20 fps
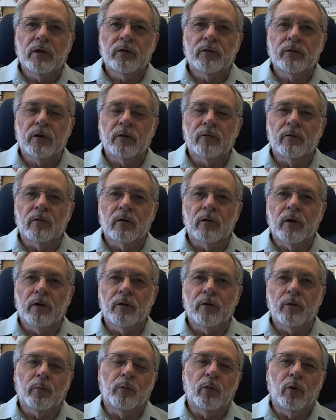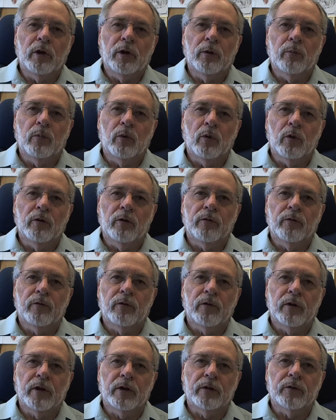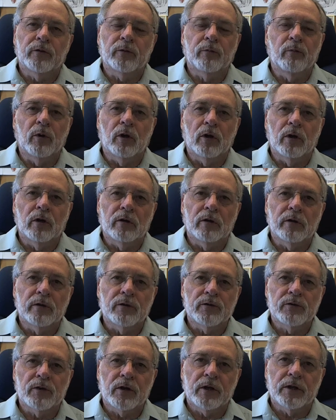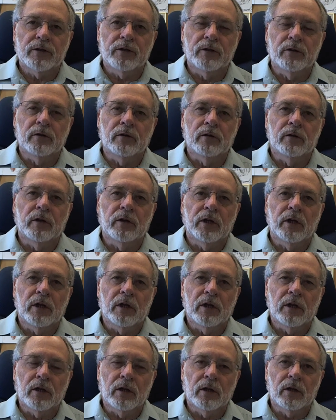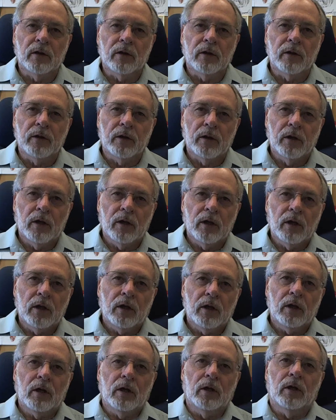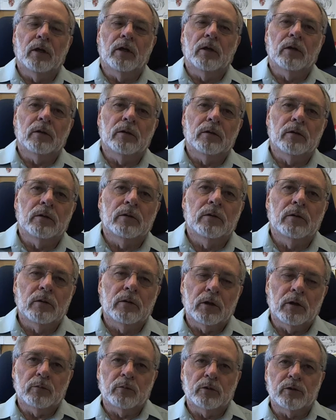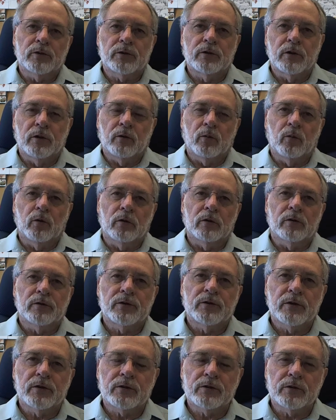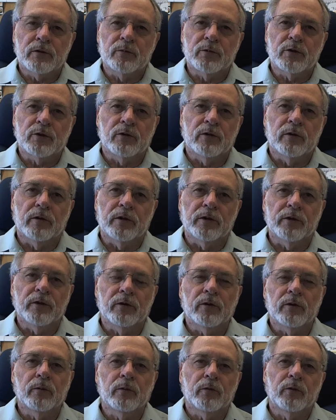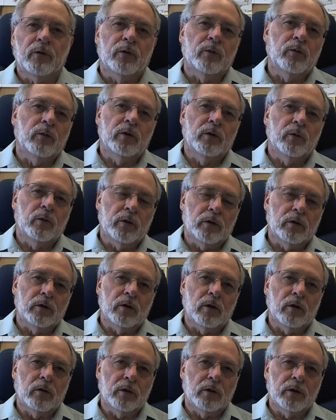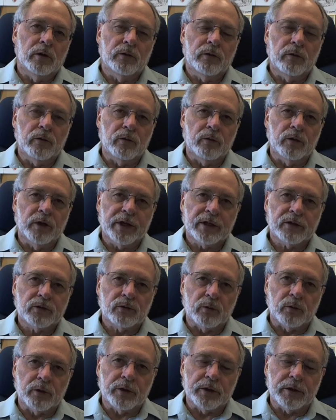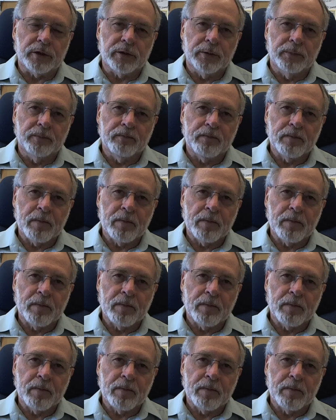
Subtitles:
several other important things: modernization and global world systems theory that we'll go into next week.